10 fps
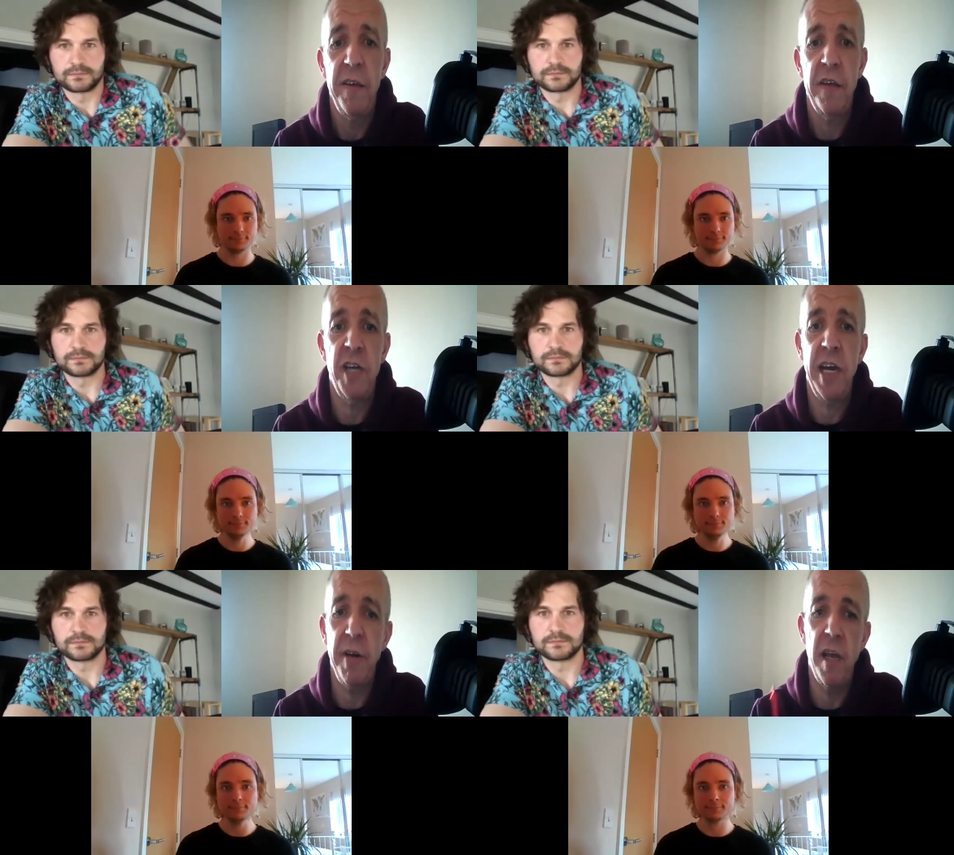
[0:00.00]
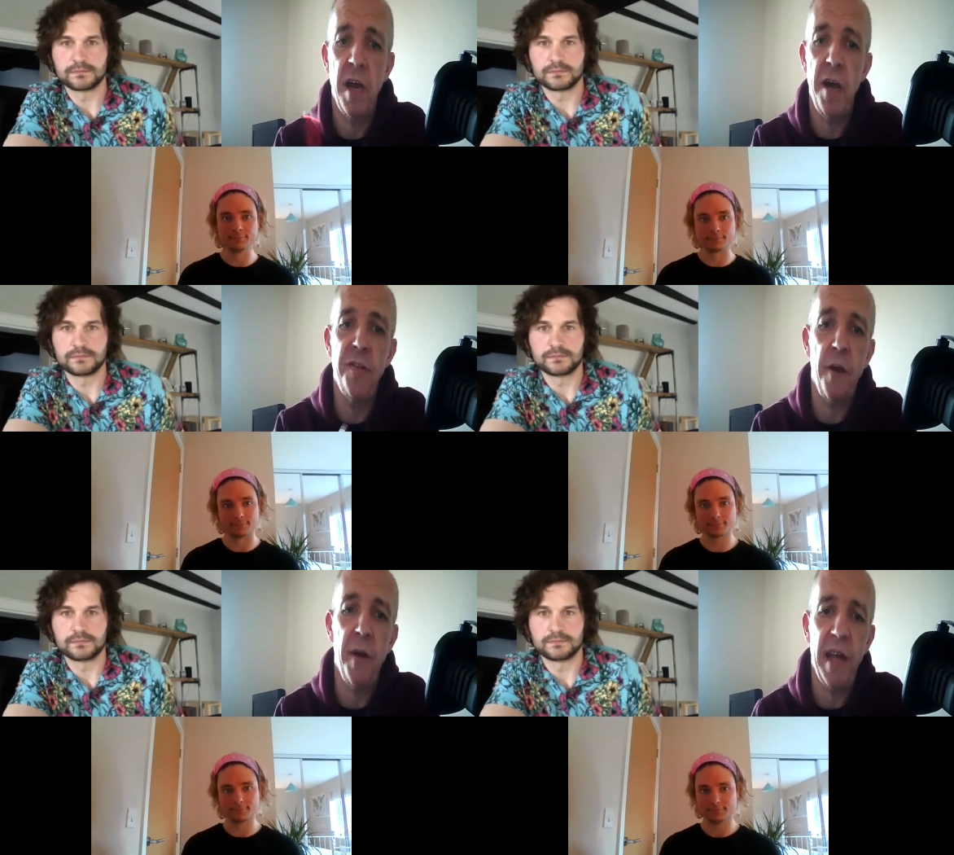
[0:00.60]
Speaker 1: So genuinely go
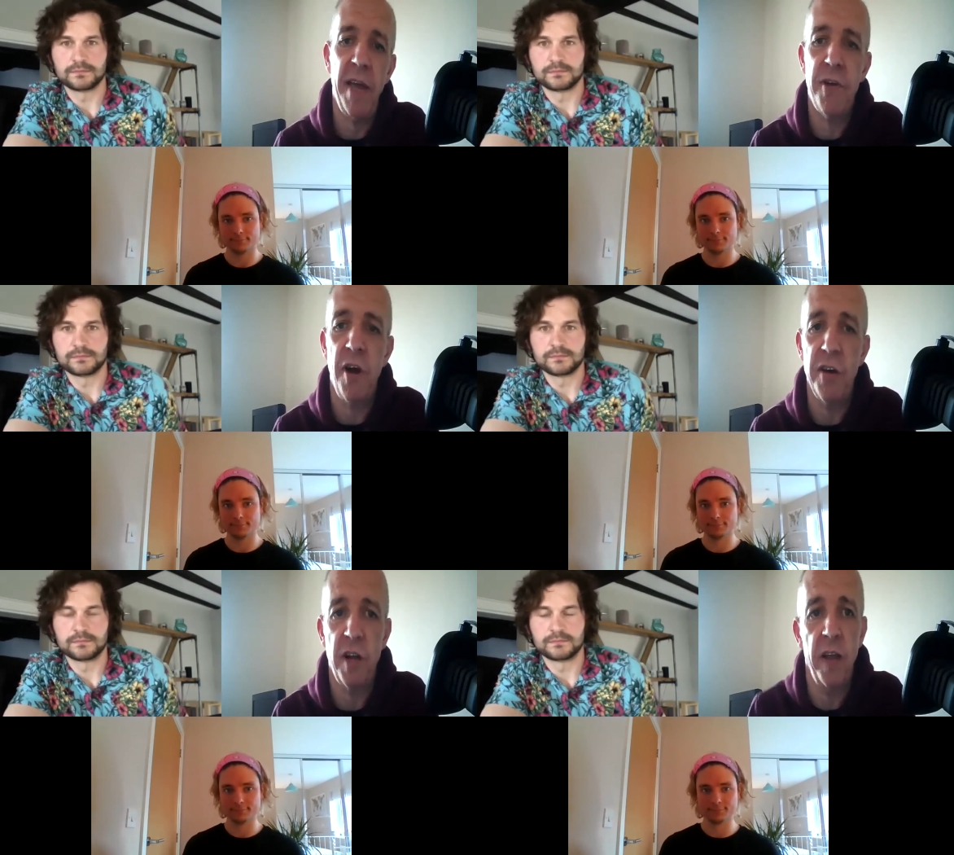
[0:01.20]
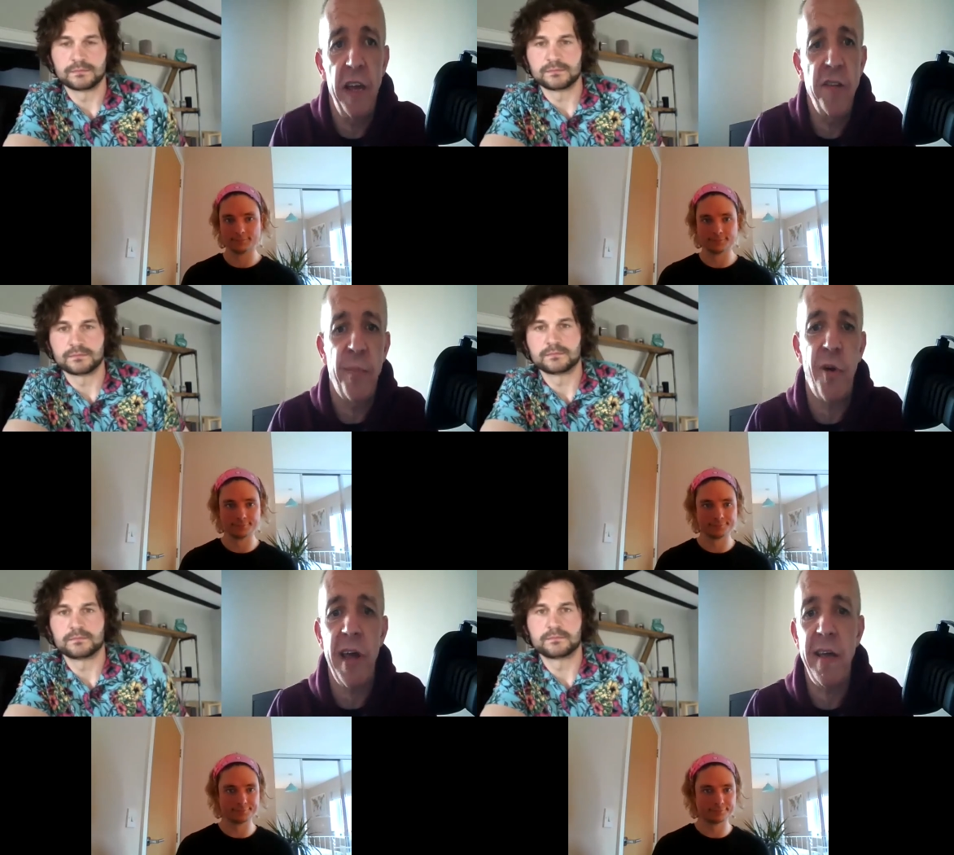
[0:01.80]
and do it. Give guys like these a
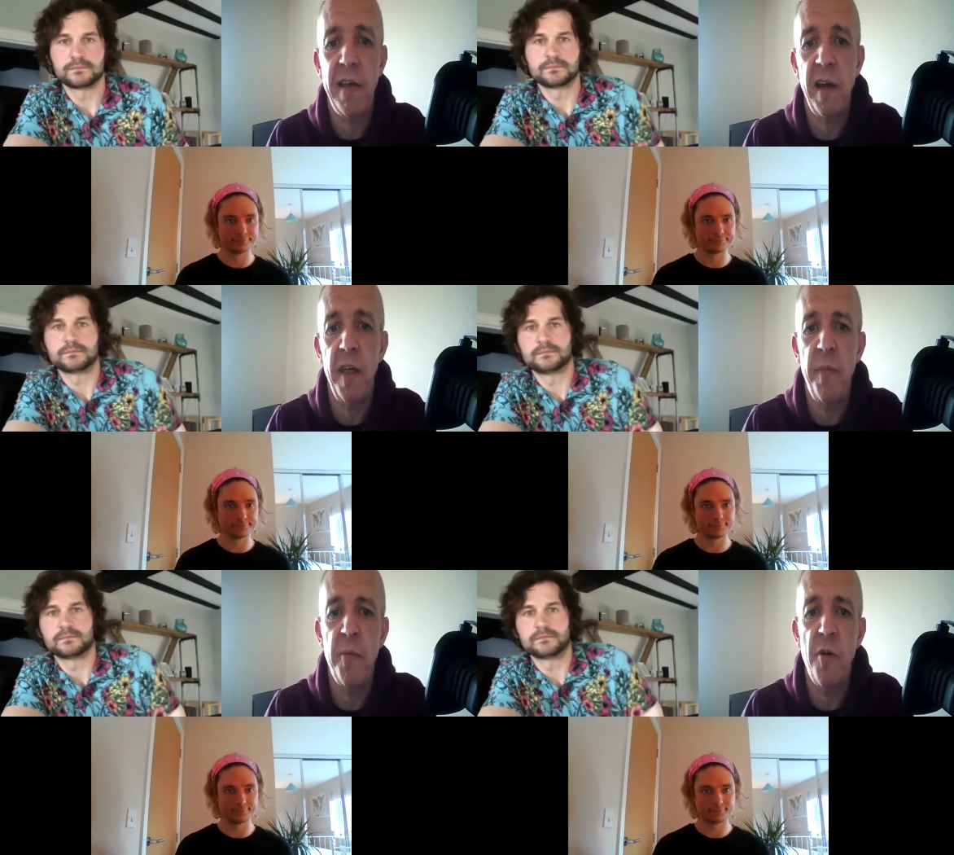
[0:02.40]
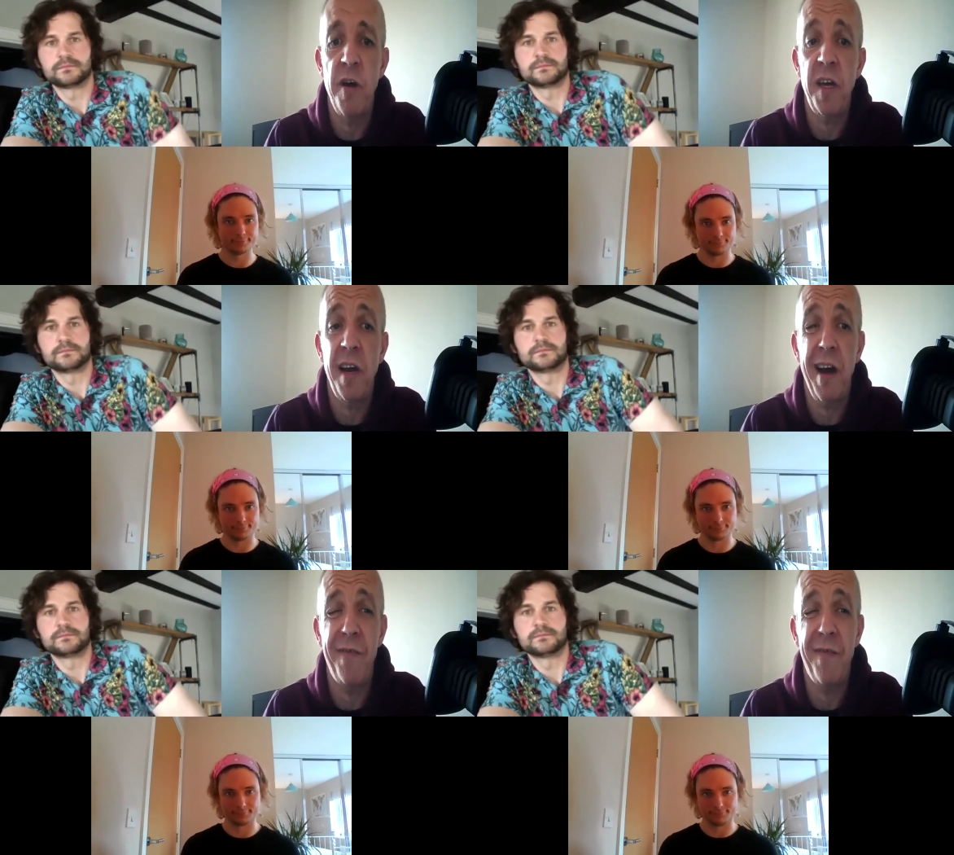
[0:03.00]
break. You know, they've been working
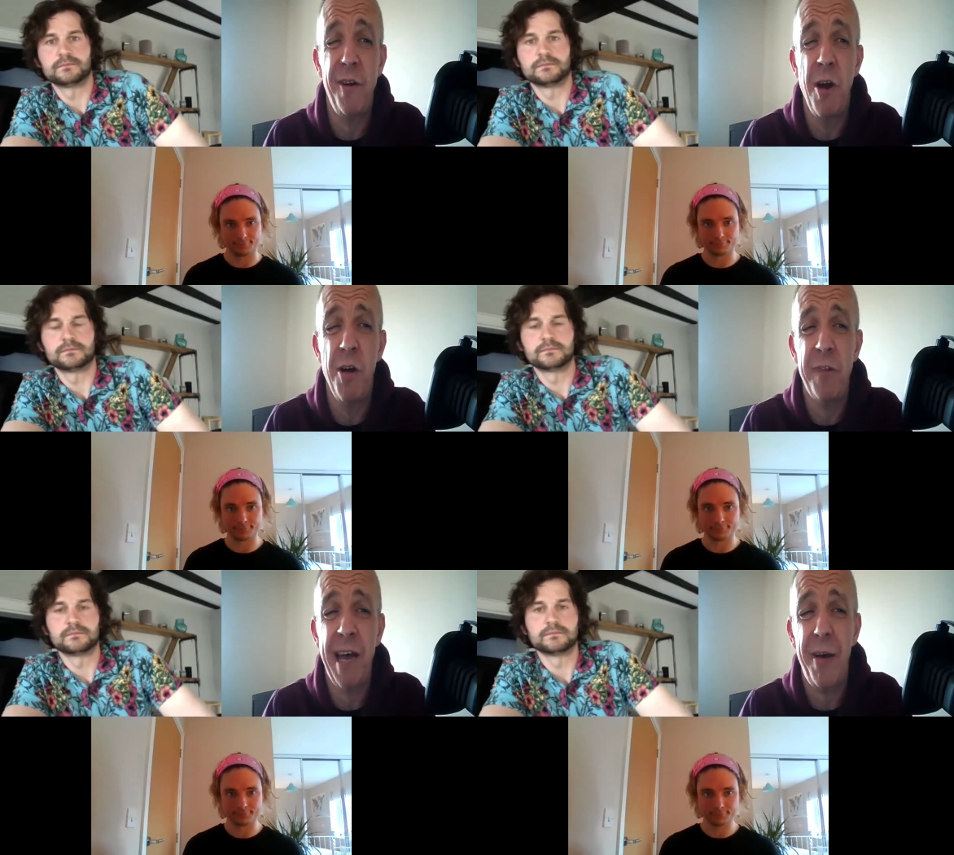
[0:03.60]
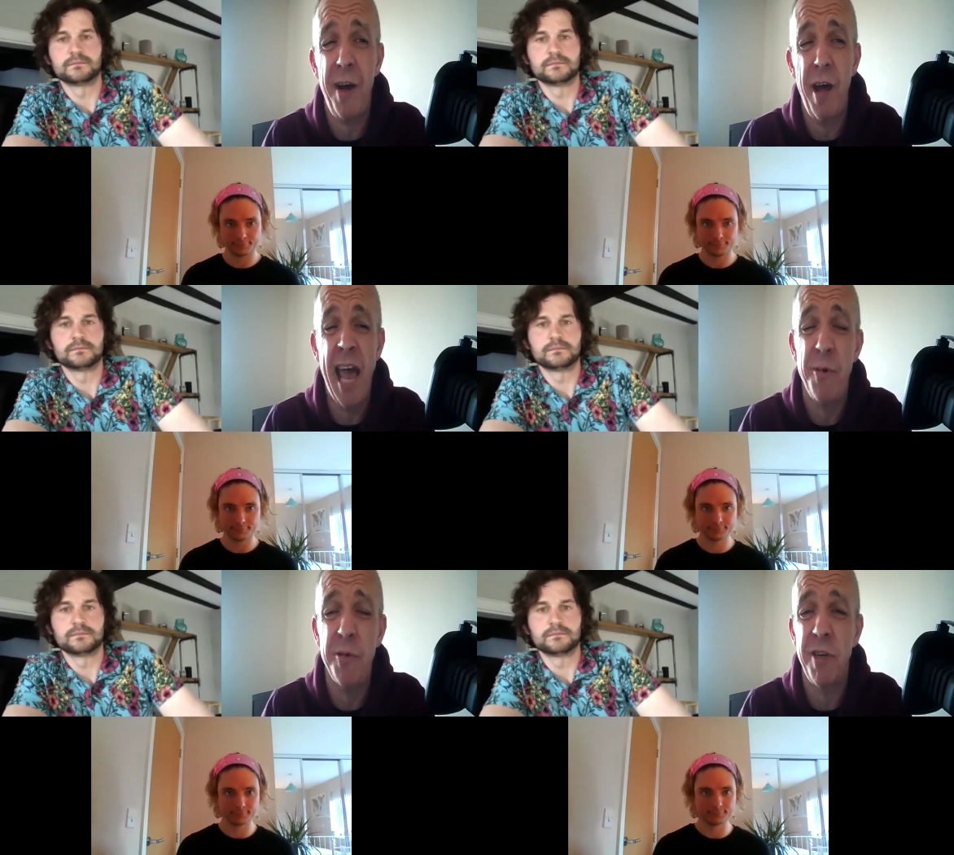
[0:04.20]
hard through lockdown,
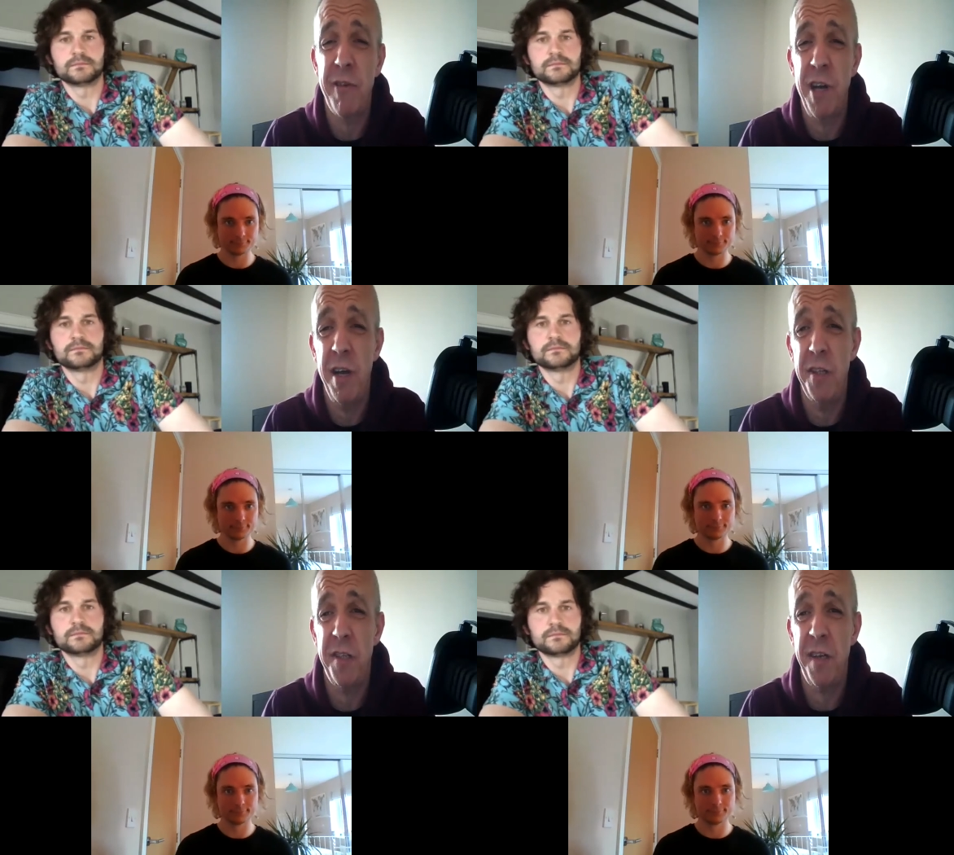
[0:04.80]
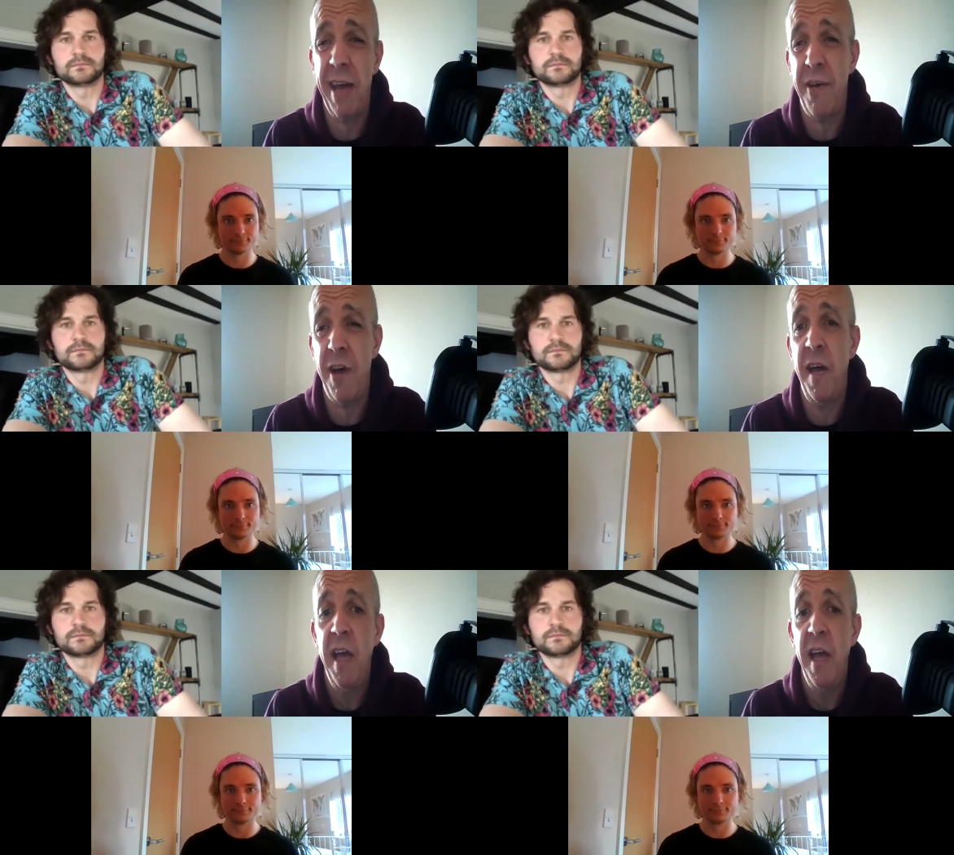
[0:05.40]
unable to rehearse together.